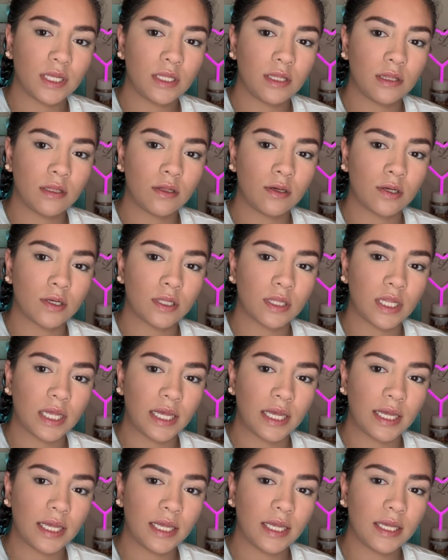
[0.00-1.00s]
look
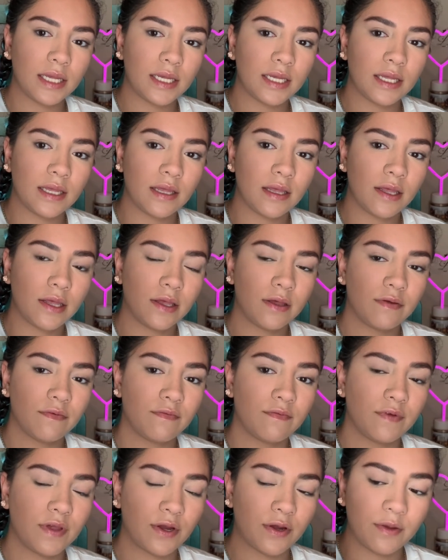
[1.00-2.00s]
like.
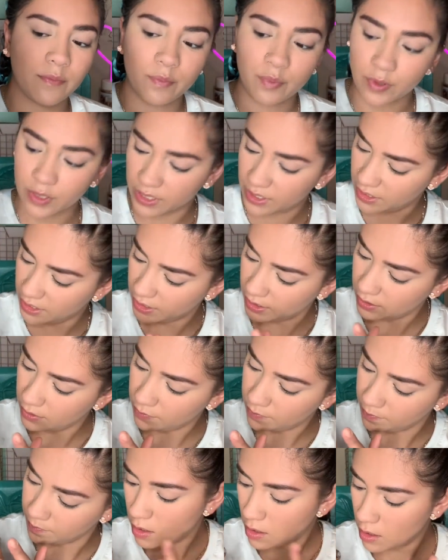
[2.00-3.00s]
Very pretty.
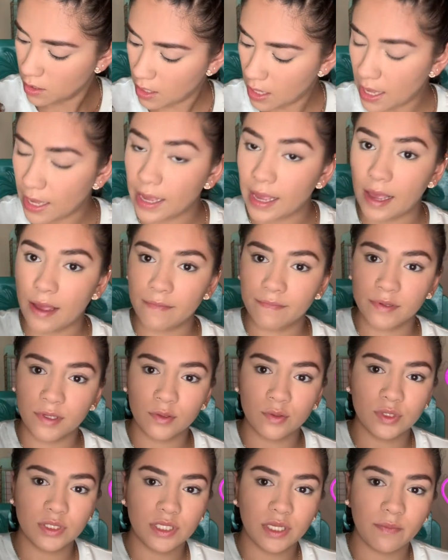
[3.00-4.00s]
I have
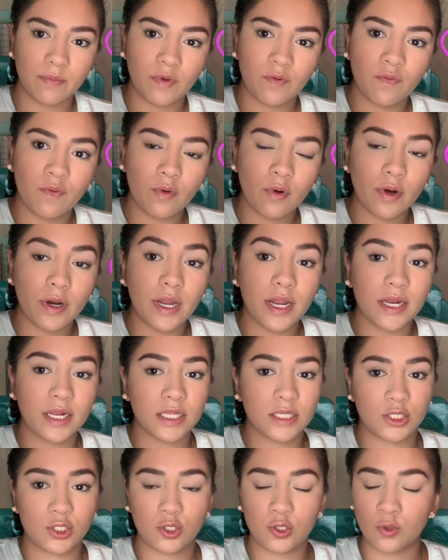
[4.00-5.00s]
used it before, and
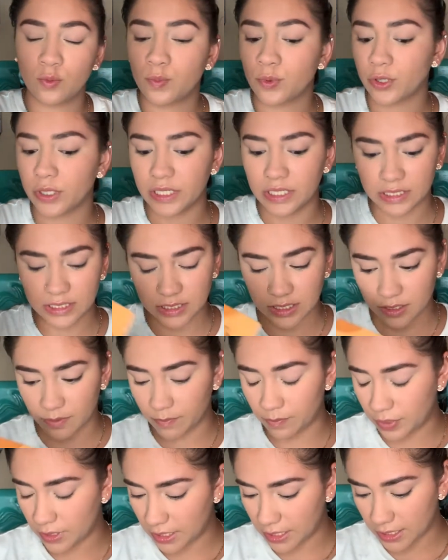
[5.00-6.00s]
it's super easy to
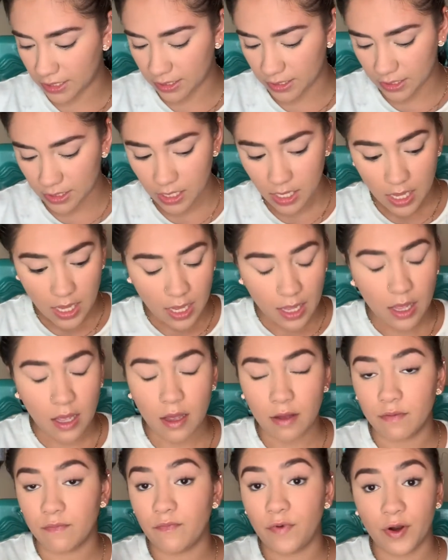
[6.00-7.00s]
blend,
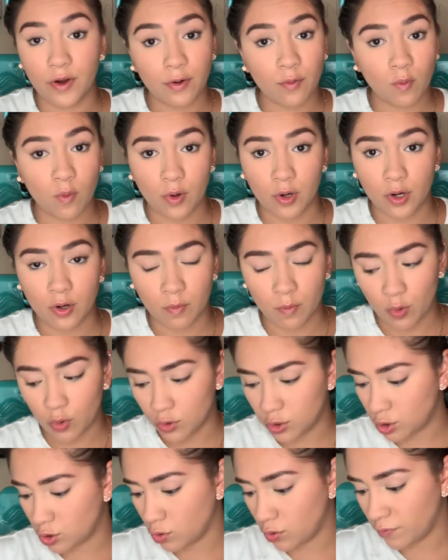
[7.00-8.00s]
very workable.
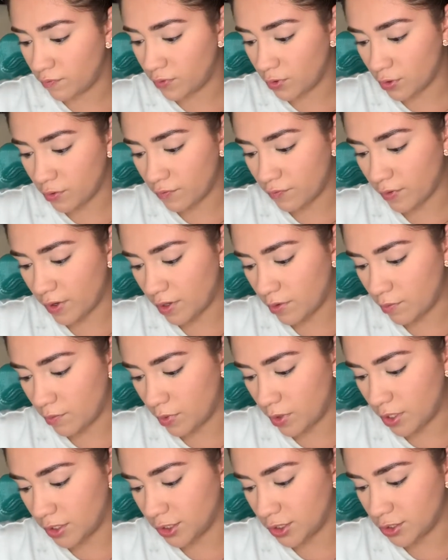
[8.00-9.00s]
So if you're afraid of
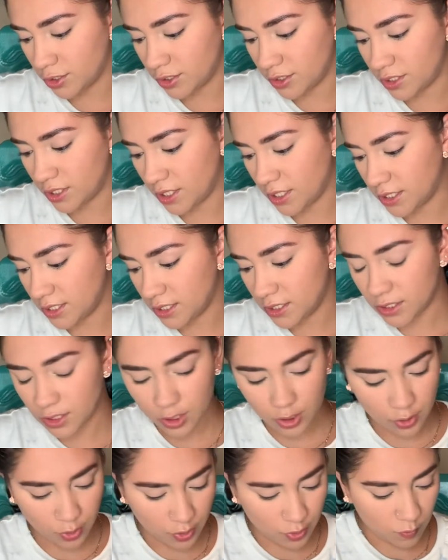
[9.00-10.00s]
bronzers, this is a
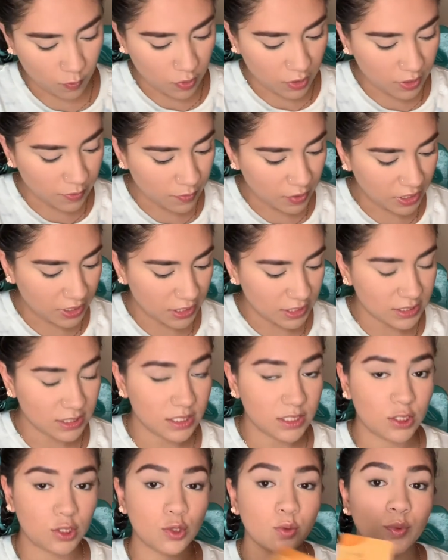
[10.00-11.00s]
good one because
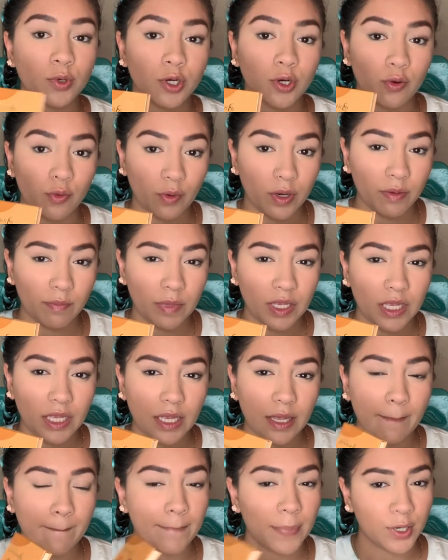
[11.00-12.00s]
it's super creamy,
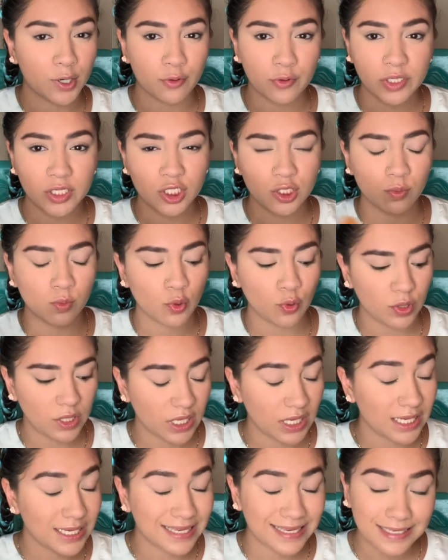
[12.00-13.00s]
buttery smooth,
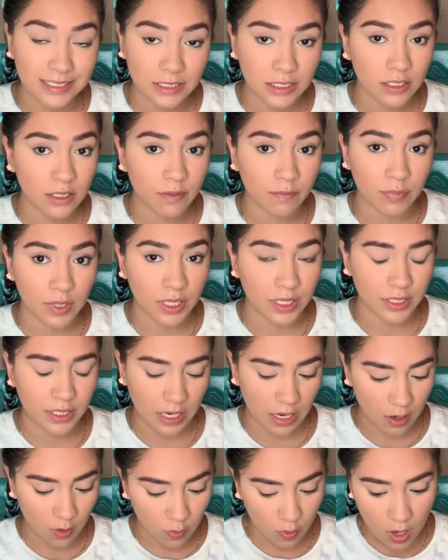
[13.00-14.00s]
easy to blend
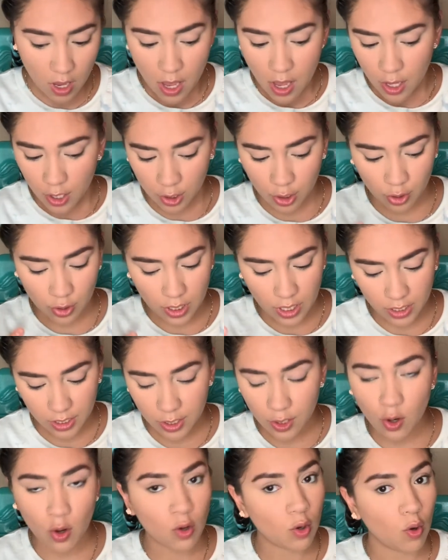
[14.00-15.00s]
out. You're not gonna
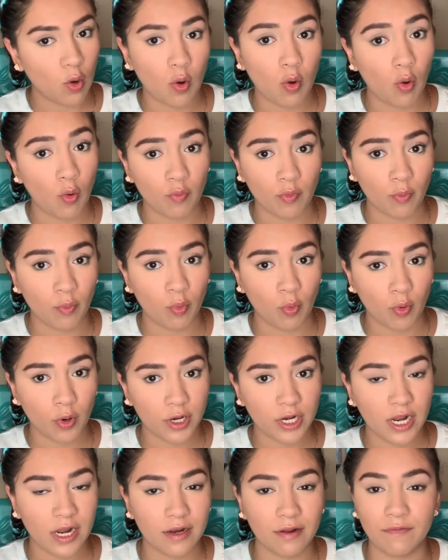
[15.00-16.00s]
go overboard,
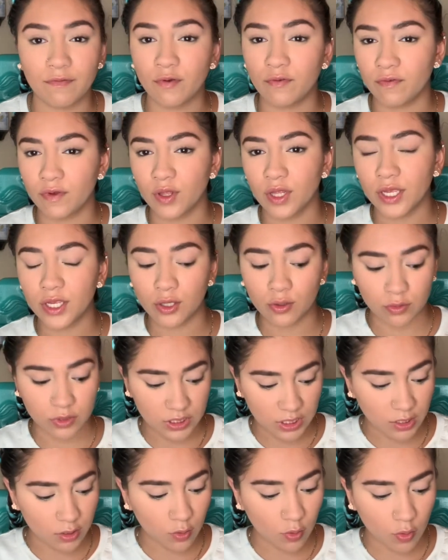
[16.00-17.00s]
and if you feel like you
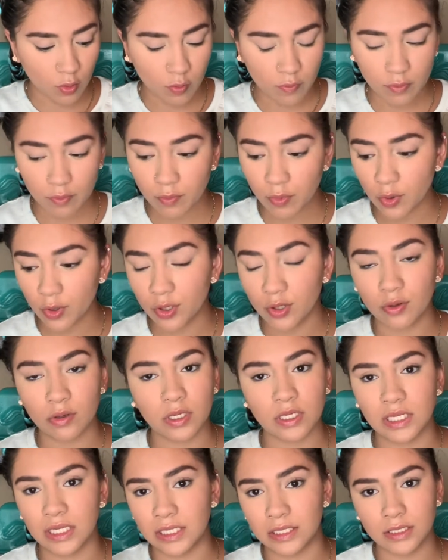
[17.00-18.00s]
did go overboard, you can
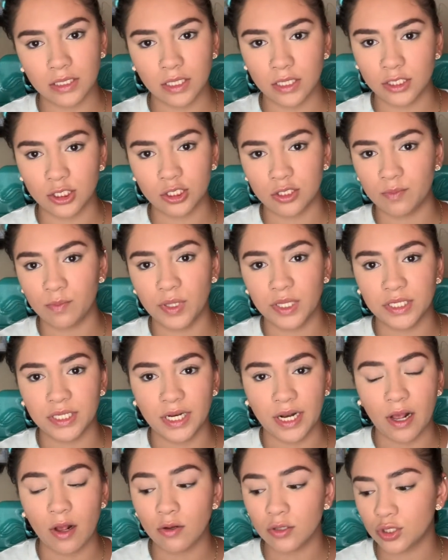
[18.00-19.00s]
easily just blend it
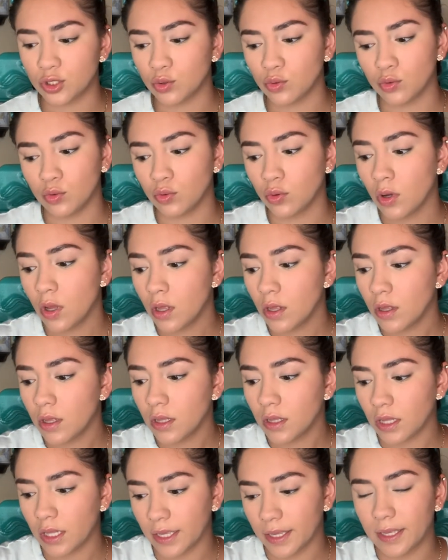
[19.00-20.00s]
out to
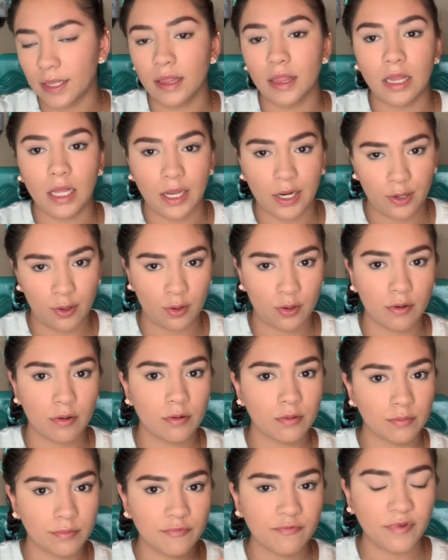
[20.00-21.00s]
like a lighter
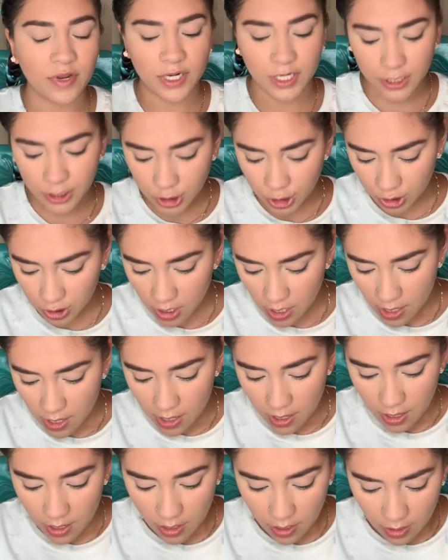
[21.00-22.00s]
finish.
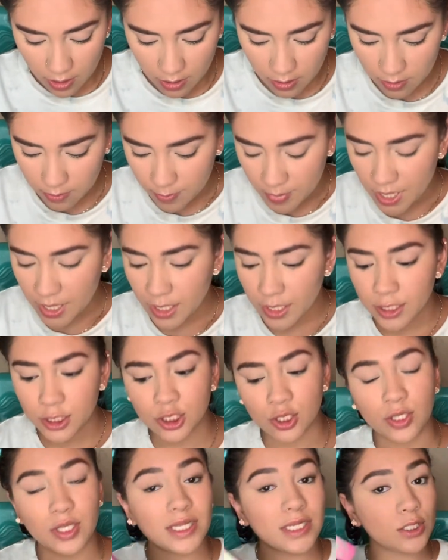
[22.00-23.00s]
So
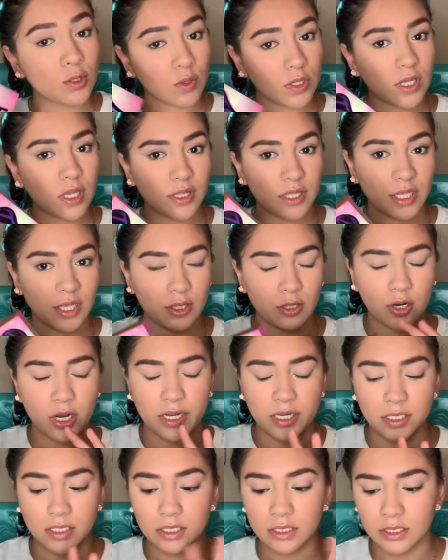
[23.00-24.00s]
this one, on the other
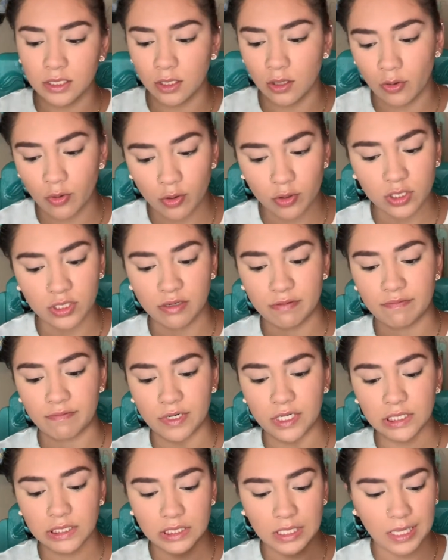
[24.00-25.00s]
hand, is a little
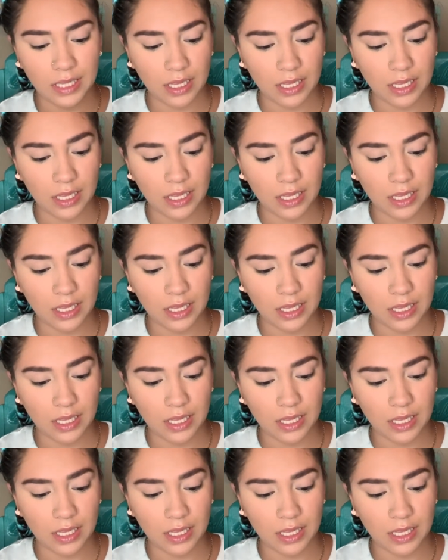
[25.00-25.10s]
different.